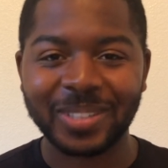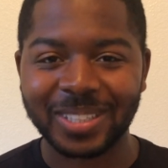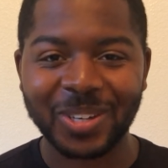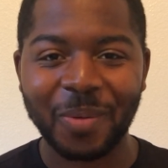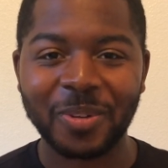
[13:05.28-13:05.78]

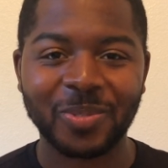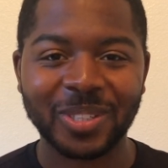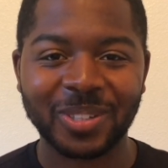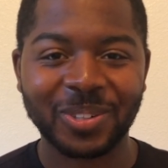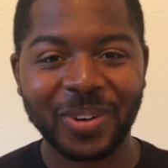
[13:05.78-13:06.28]
determines
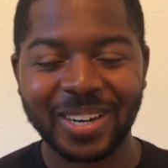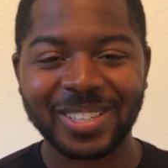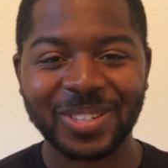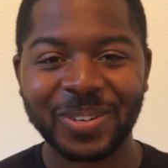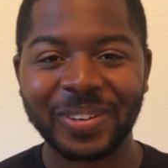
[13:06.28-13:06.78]
what your credit
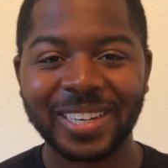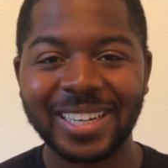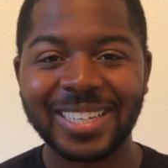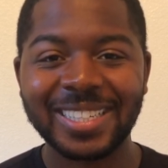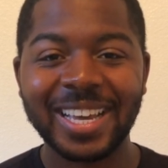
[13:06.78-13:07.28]
score
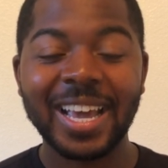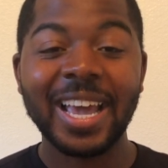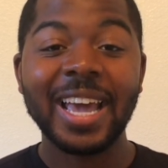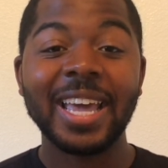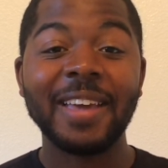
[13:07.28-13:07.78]
is.
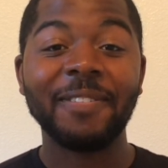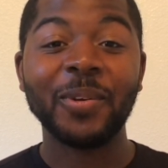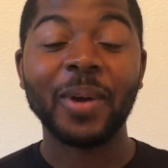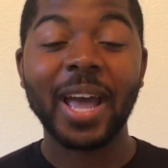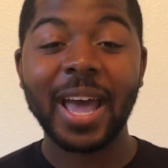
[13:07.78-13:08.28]
If
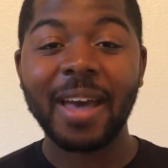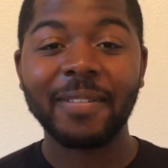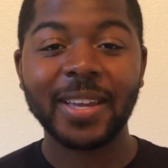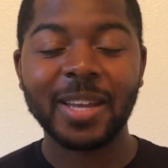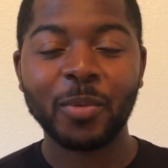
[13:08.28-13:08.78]
you
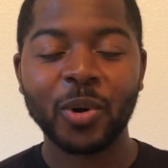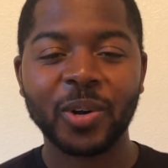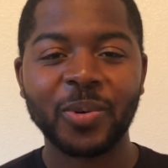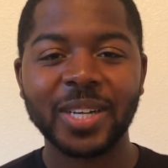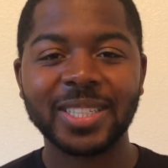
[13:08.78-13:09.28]
have any
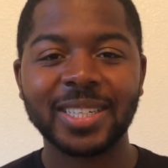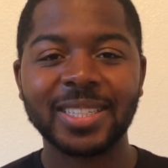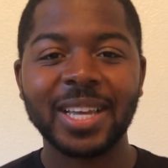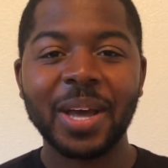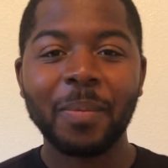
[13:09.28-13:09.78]
more
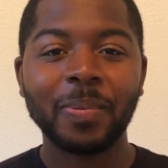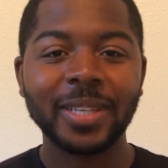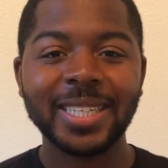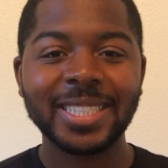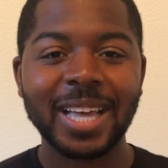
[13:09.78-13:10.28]
questions,
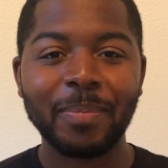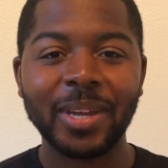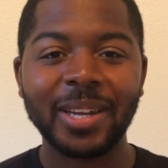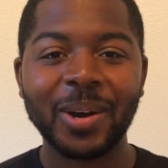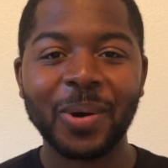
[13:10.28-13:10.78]
please let
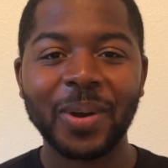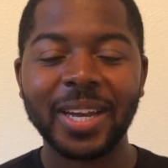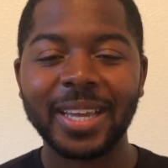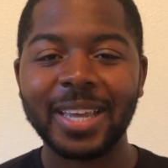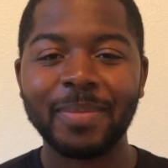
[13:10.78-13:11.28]
me know in
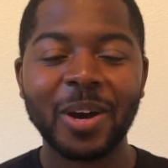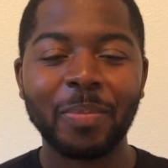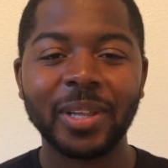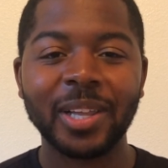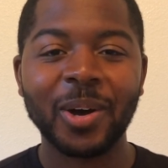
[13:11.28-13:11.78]
the email
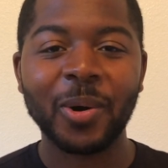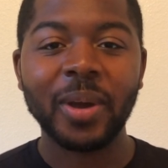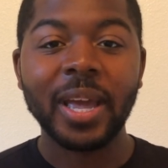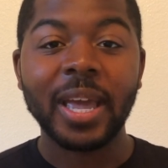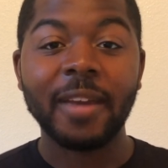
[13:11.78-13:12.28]

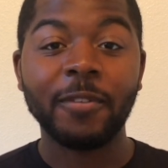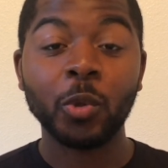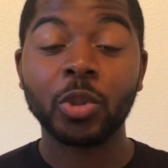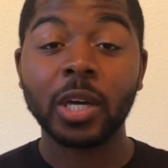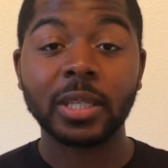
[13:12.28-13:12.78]
below. If
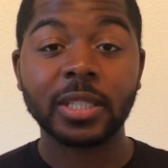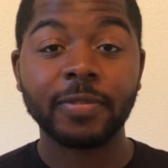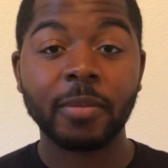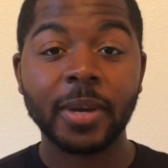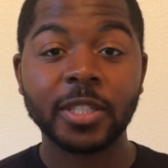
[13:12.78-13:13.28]
you thought this
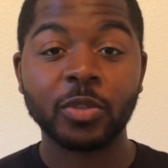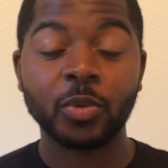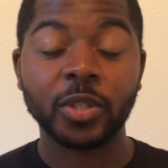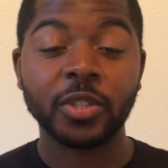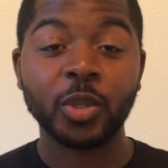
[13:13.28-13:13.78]

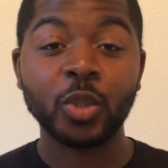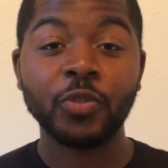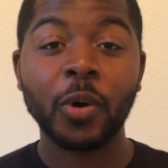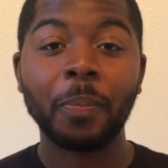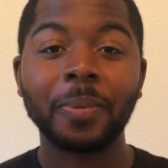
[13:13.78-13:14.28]
information was
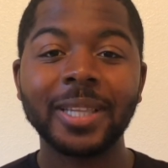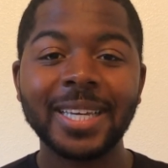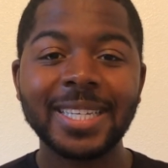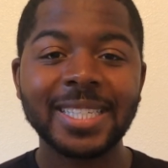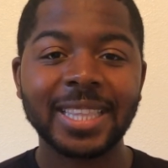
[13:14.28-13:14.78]
useful,
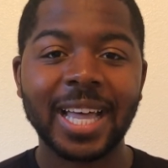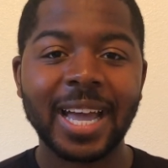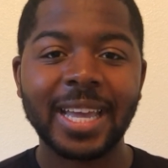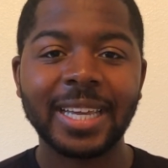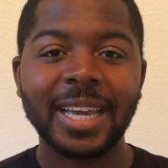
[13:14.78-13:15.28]
please
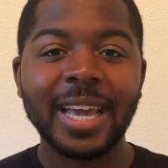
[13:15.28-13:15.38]
like